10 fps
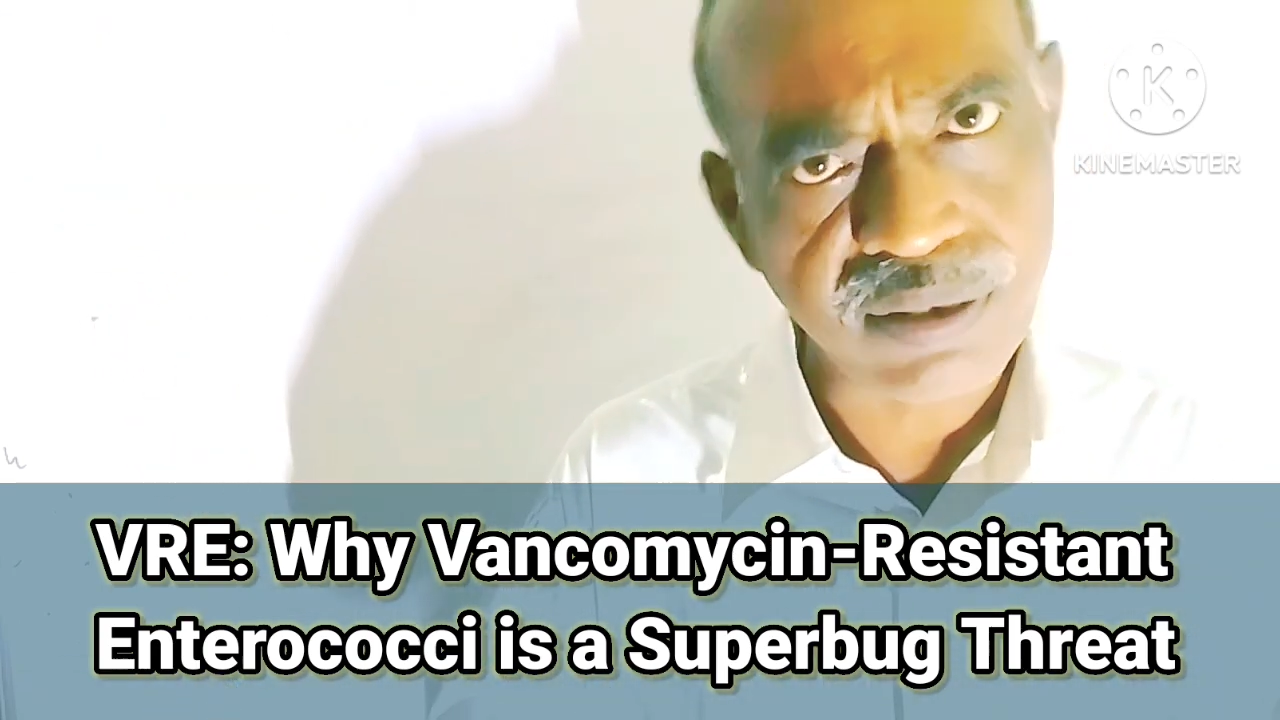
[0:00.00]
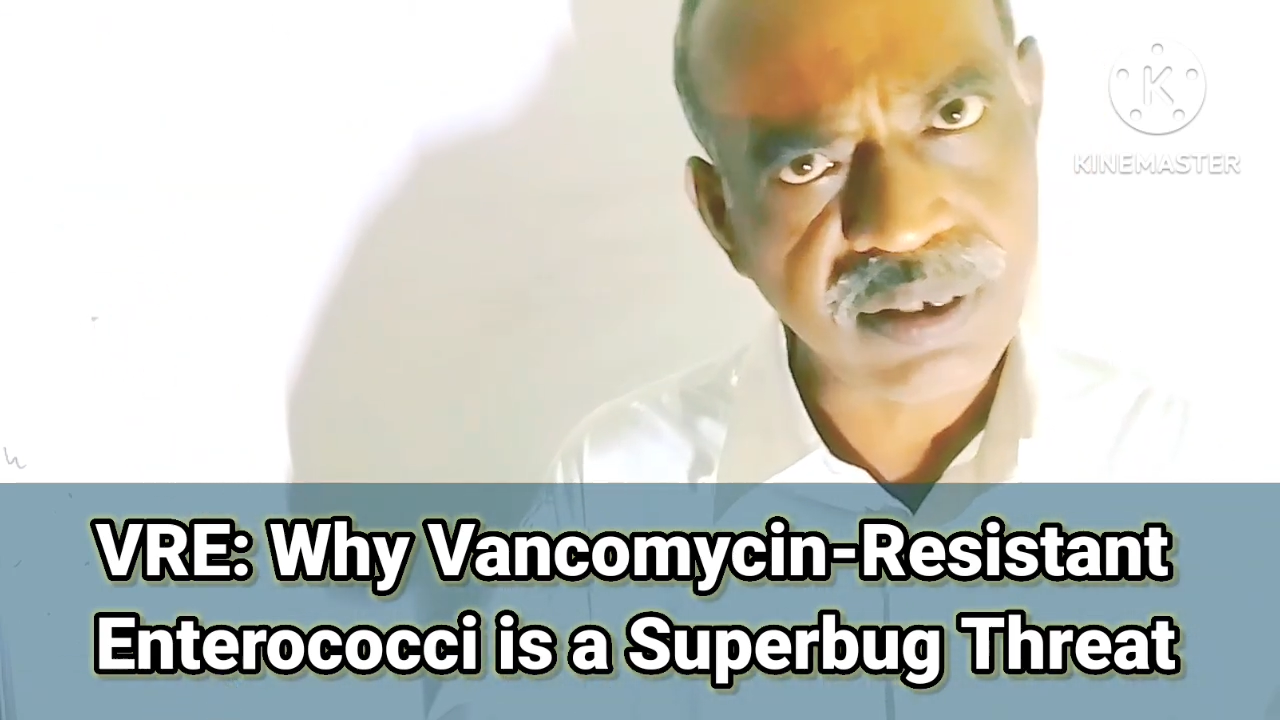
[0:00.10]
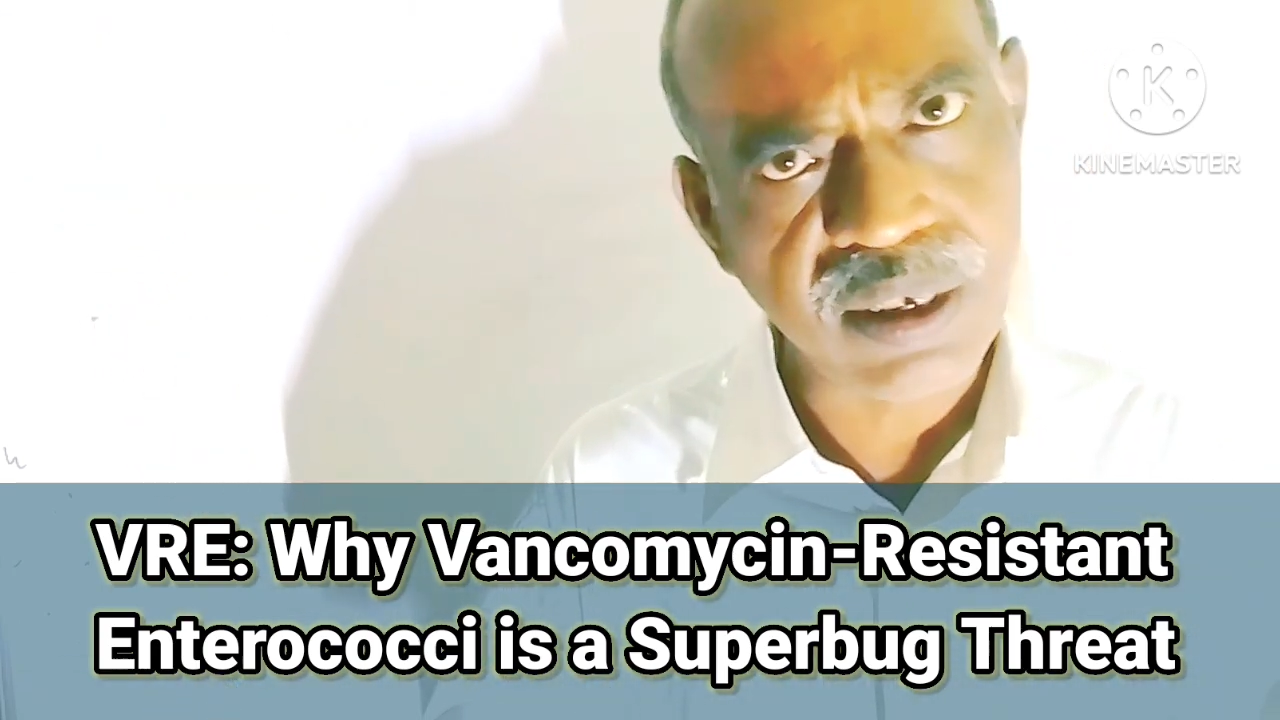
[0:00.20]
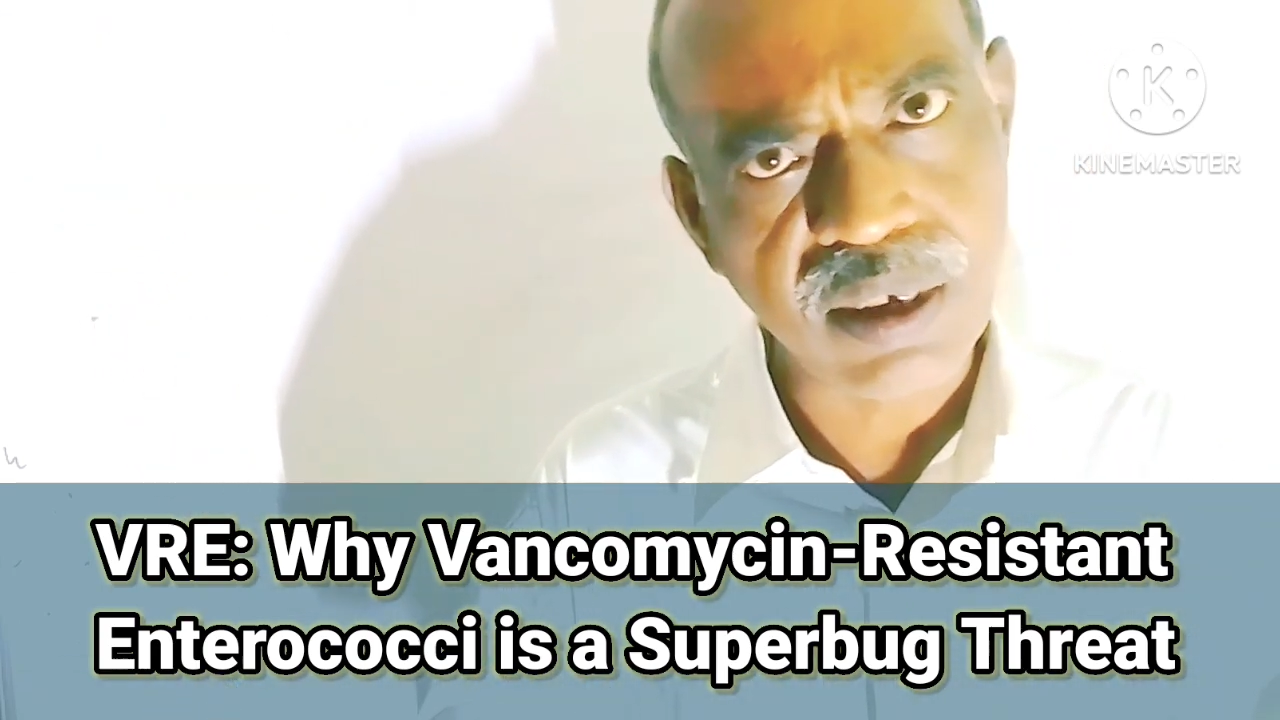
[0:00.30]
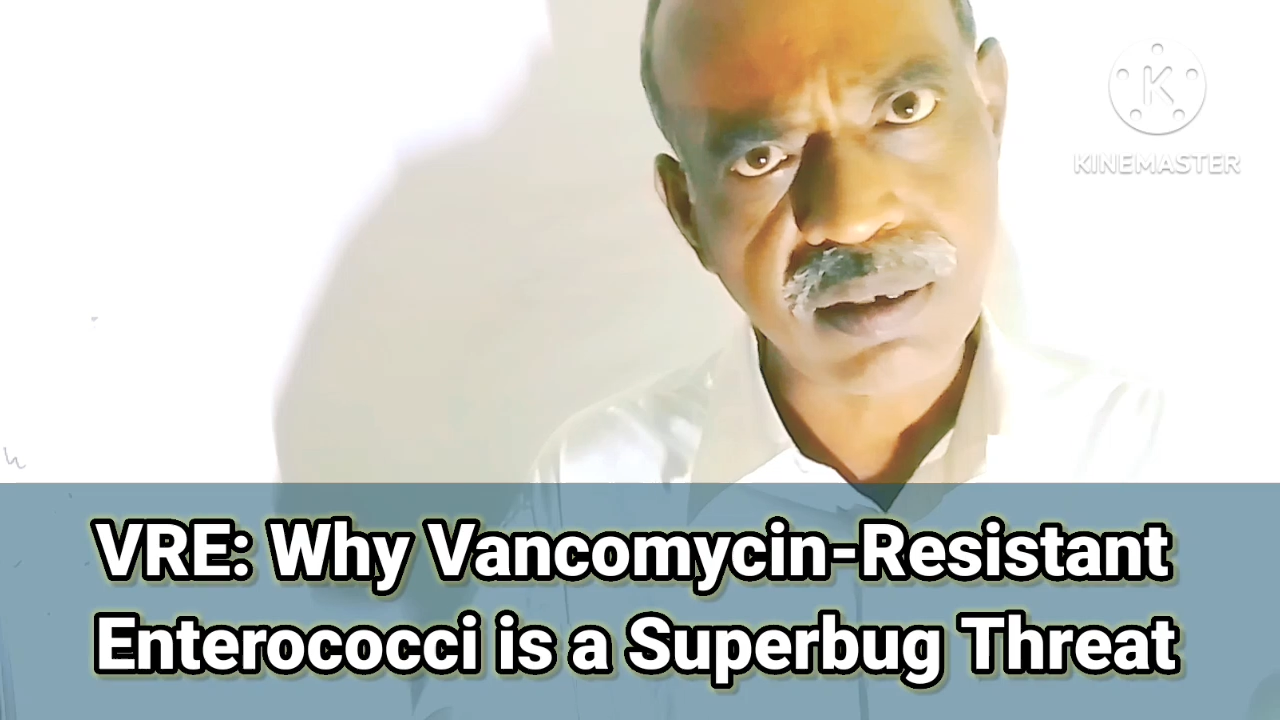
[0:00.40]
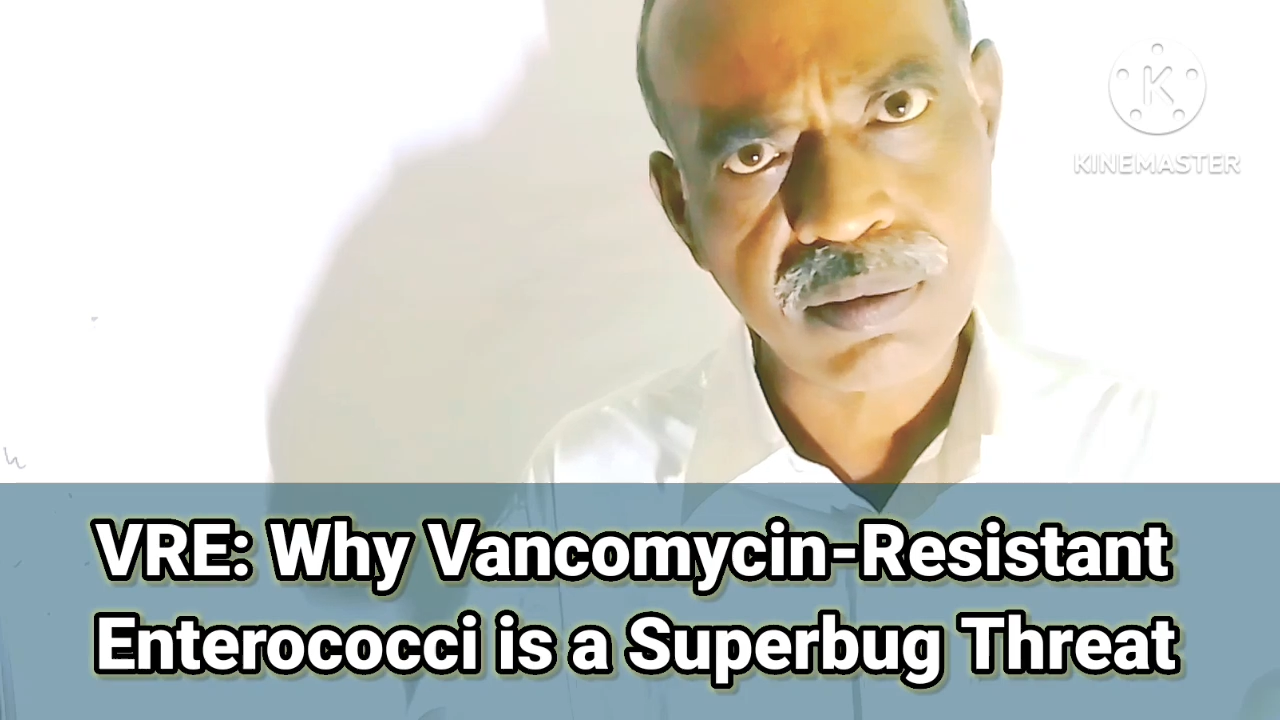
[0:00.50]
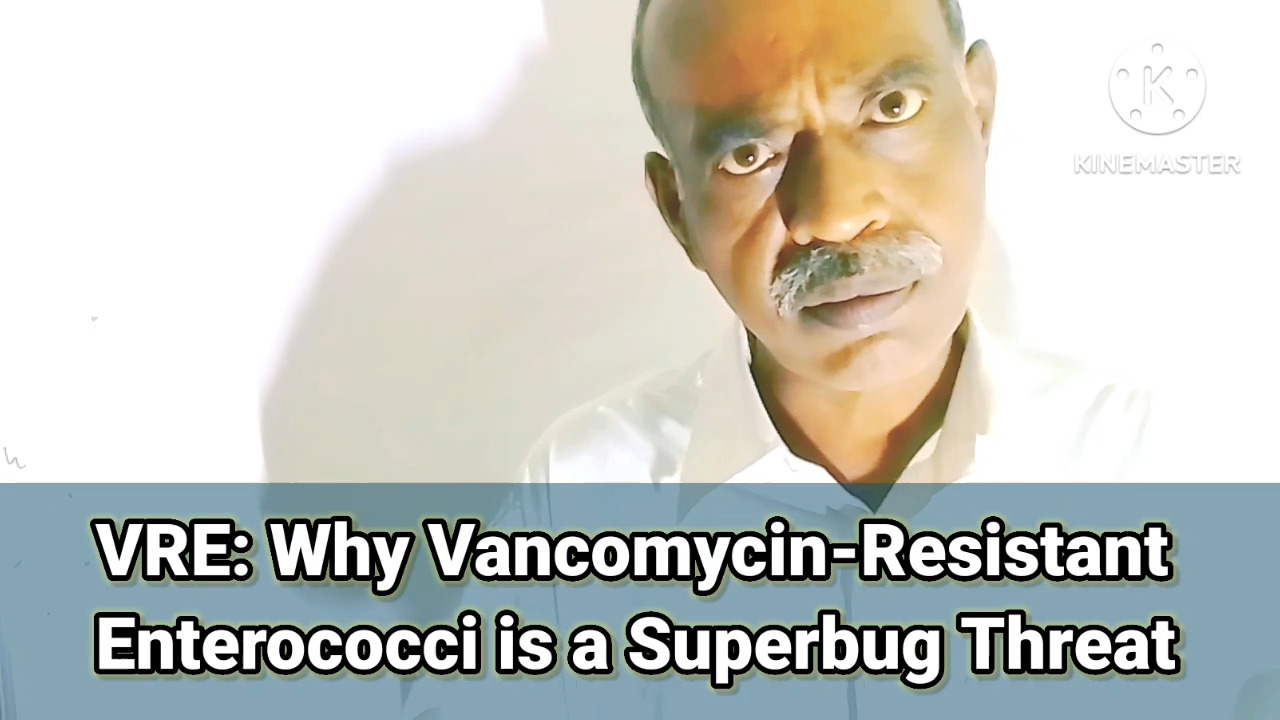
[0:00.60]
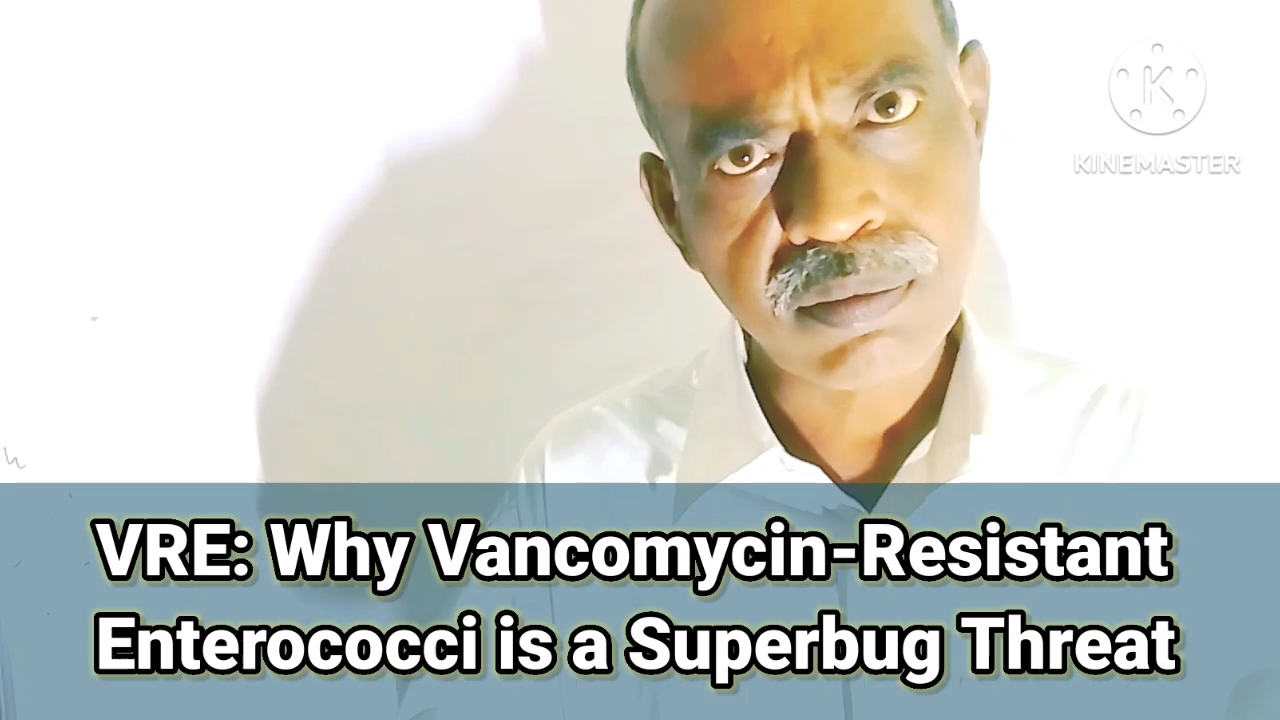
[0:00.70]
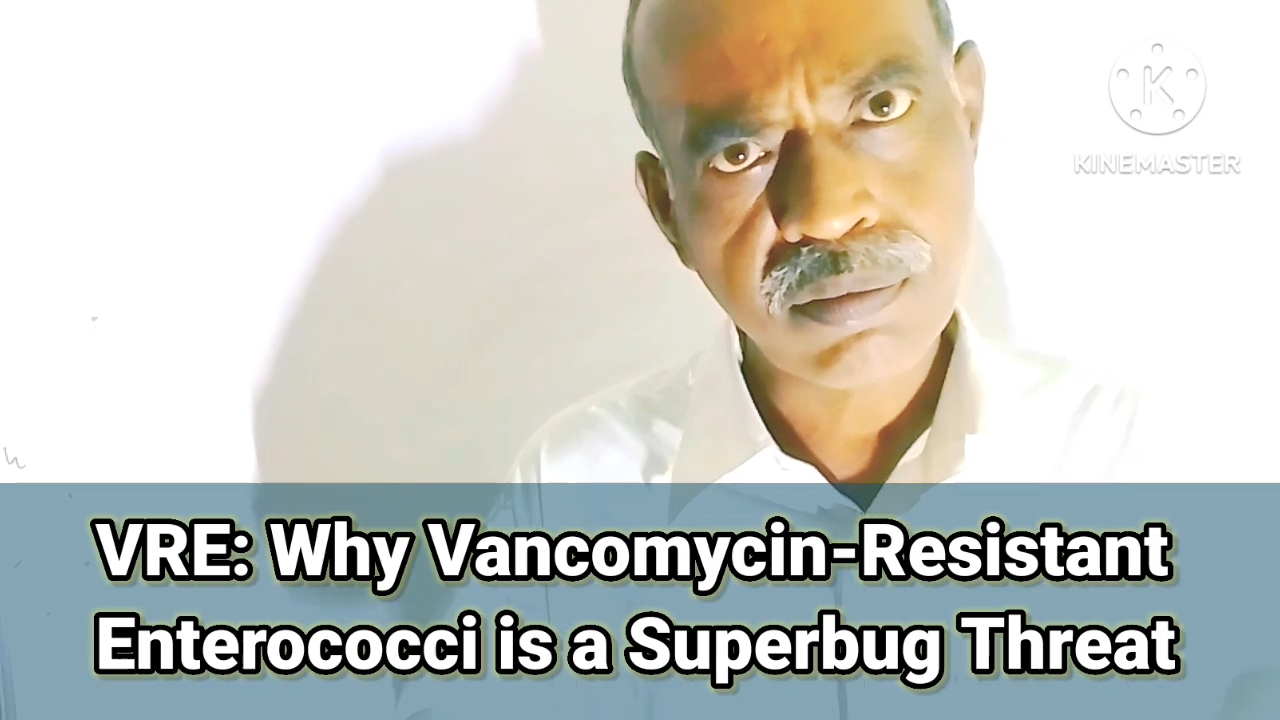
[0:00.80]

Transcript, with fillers: is there.